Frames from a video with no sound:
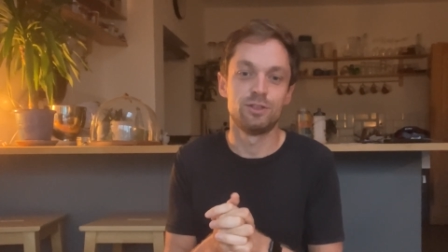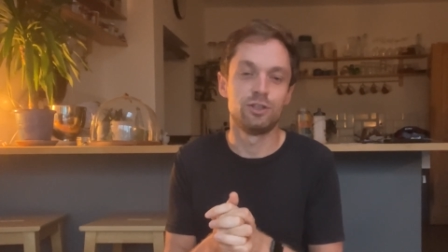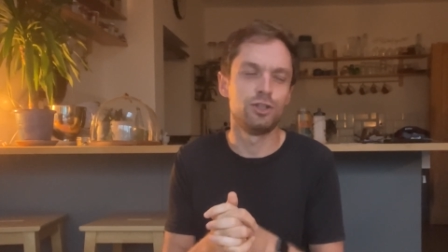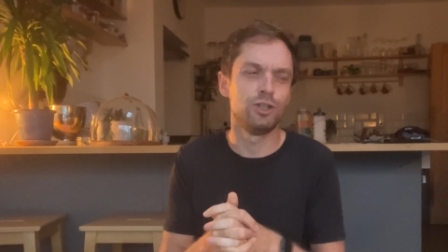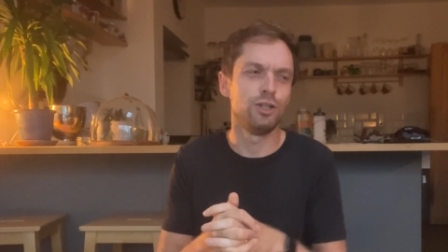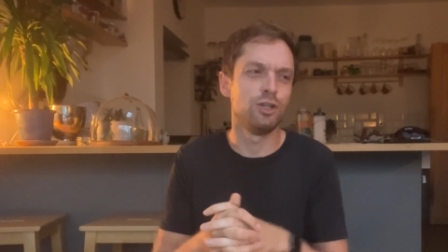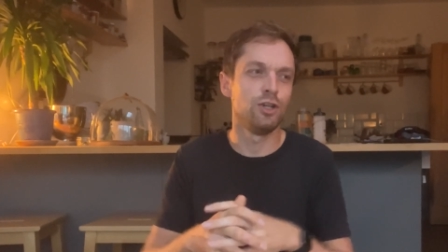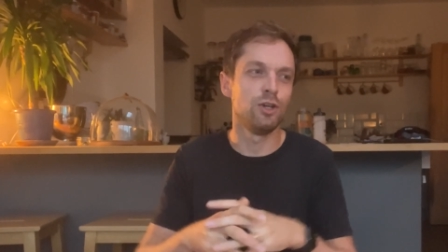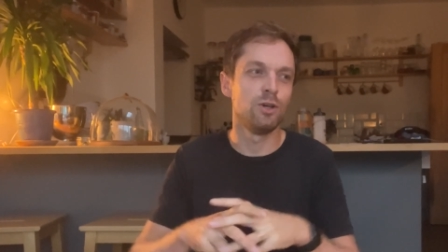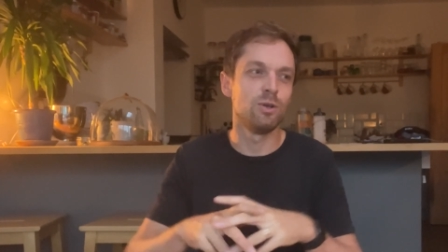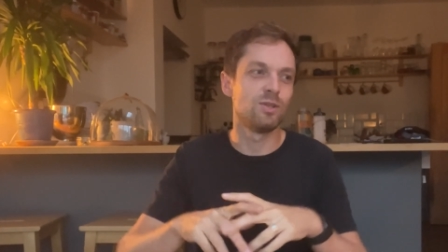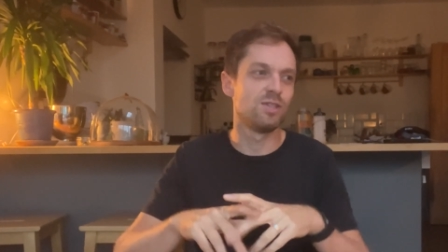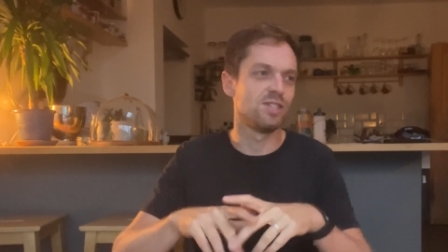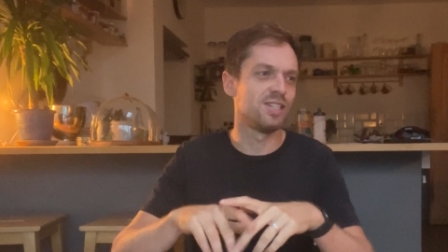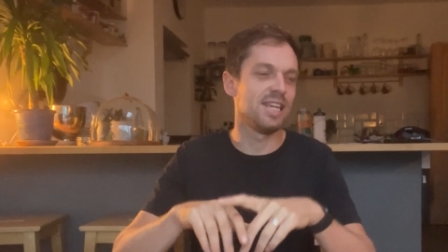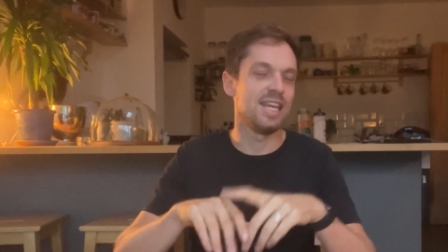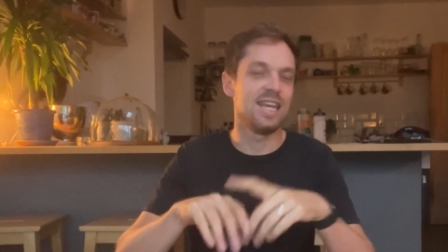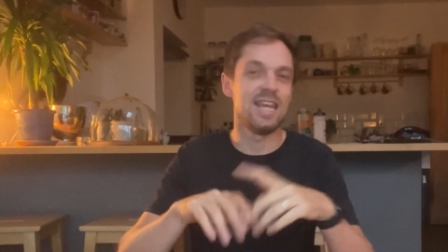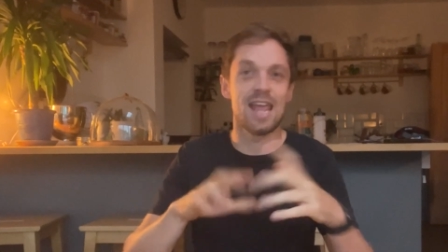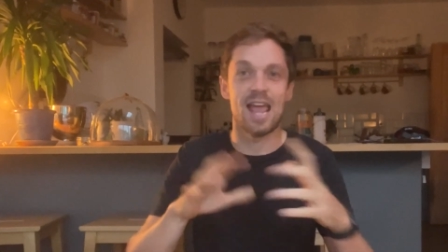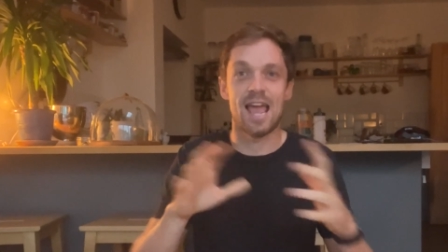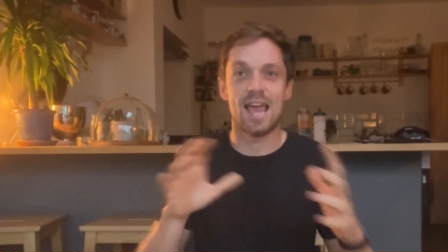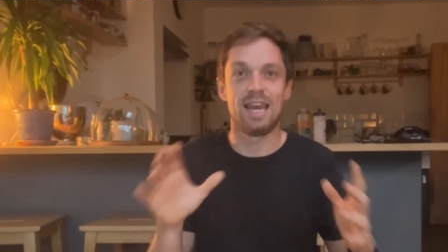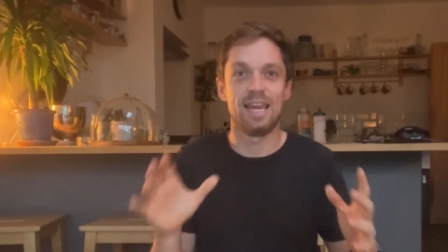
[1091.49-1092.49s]
Do you
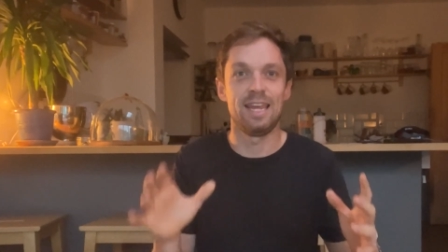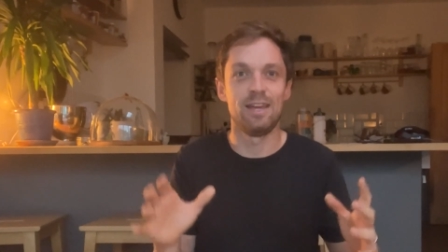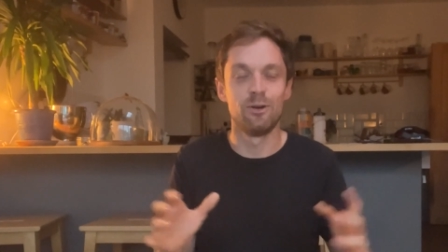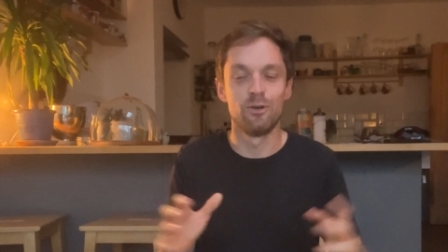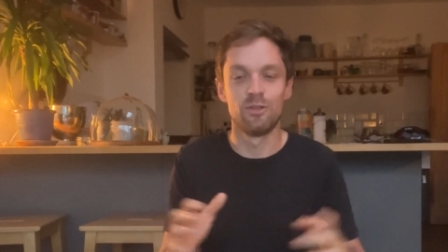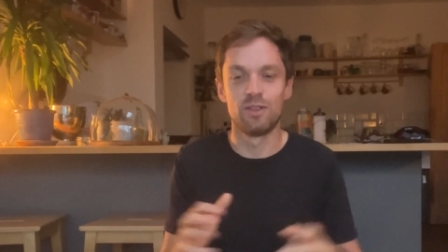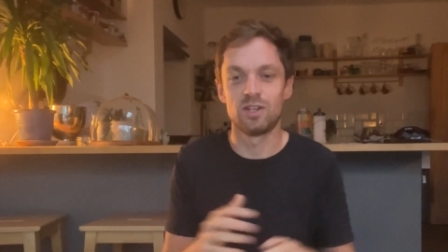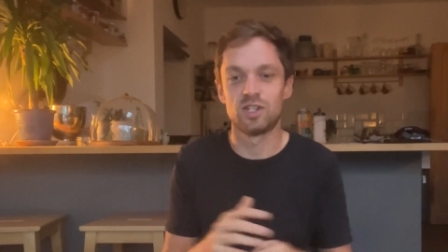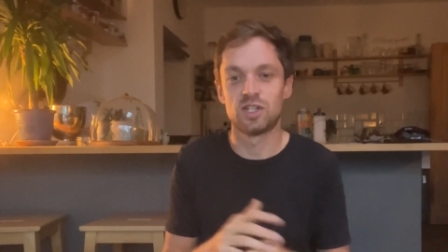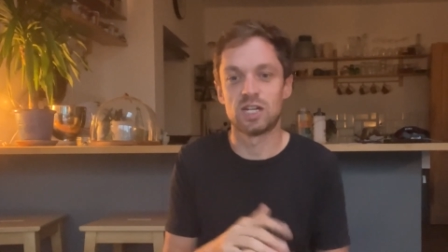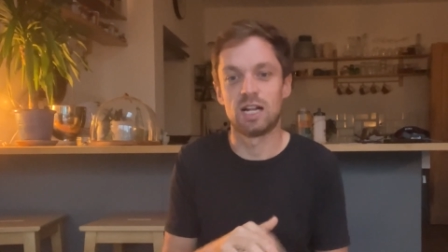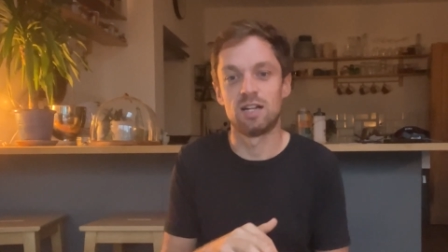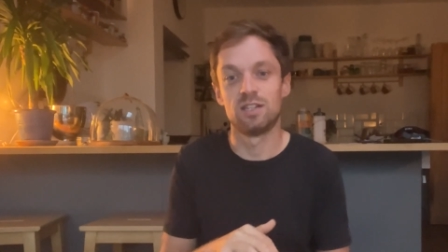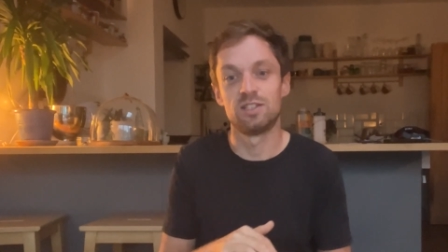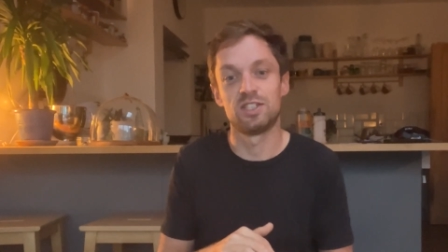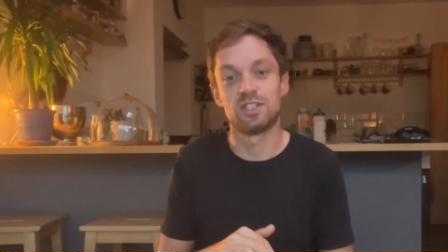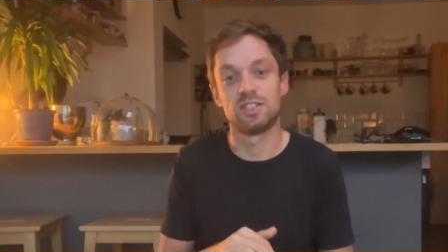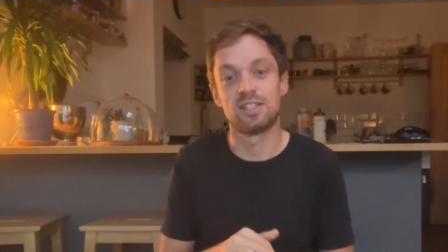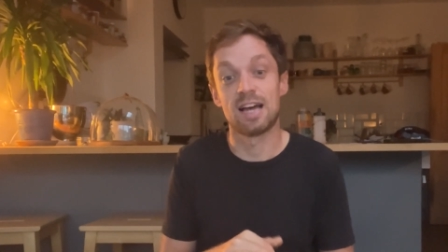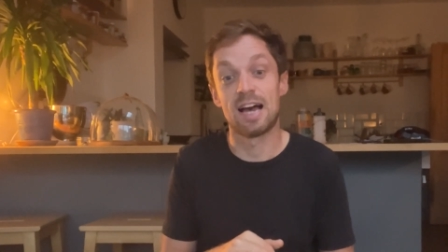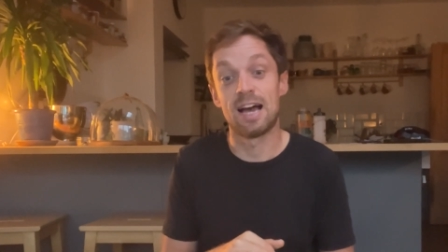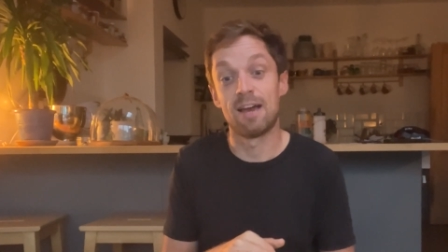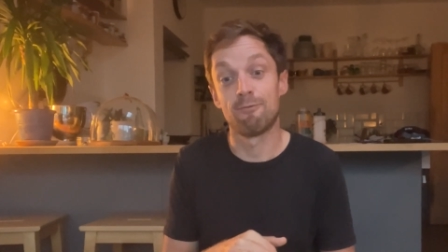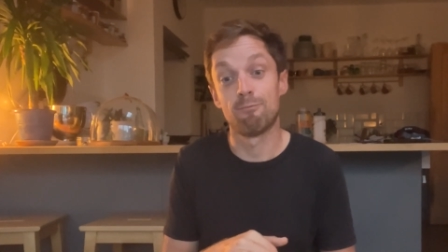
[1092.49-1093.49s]
see any other
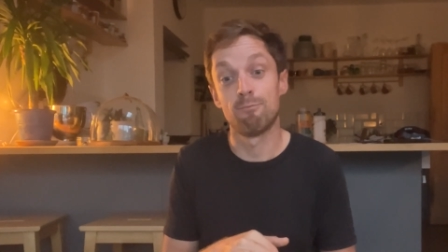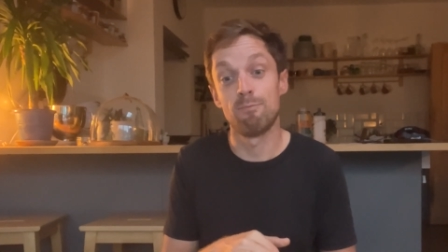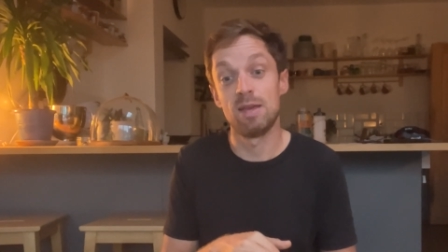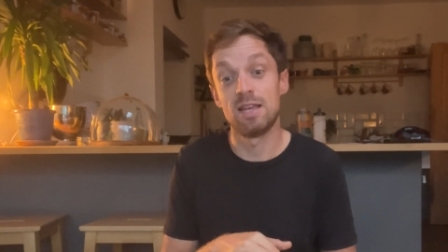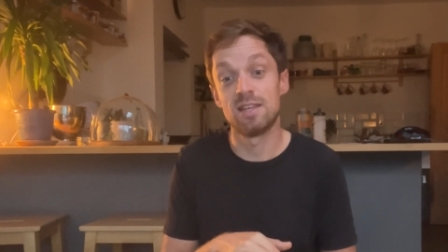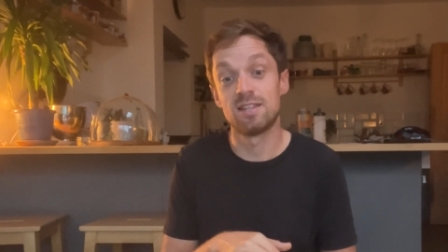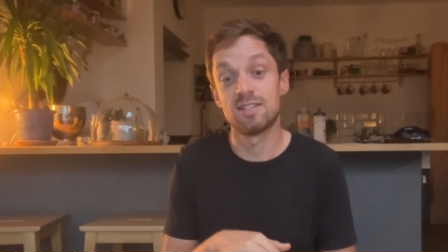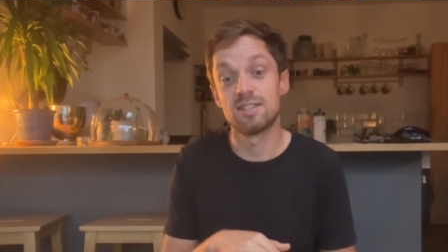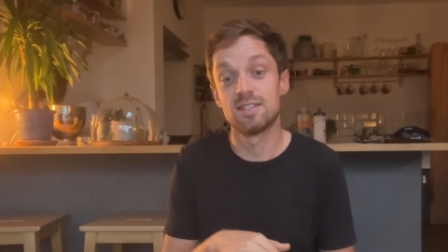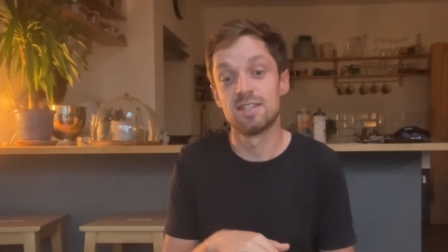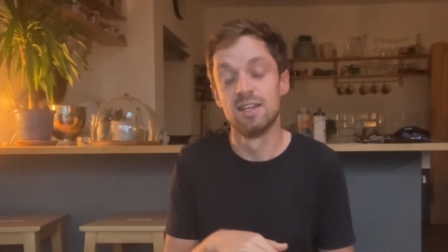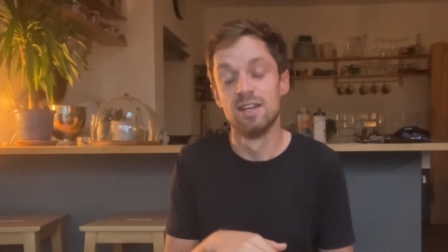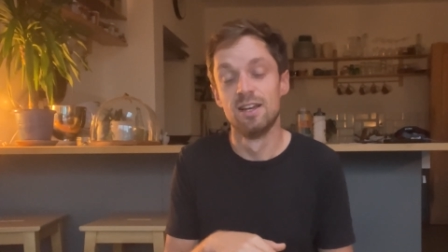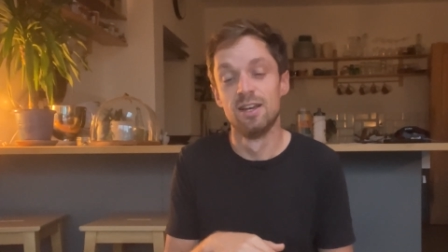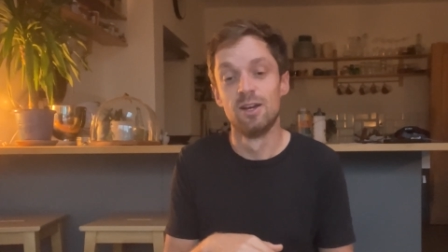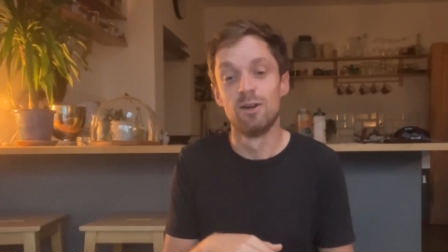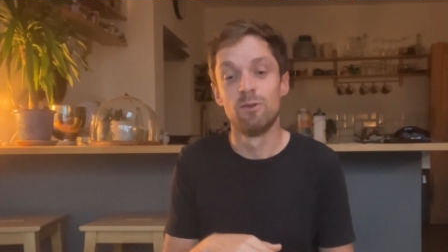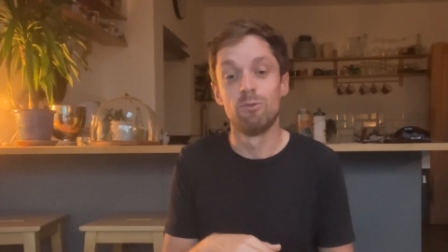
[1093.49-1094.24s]
challenges that I've missed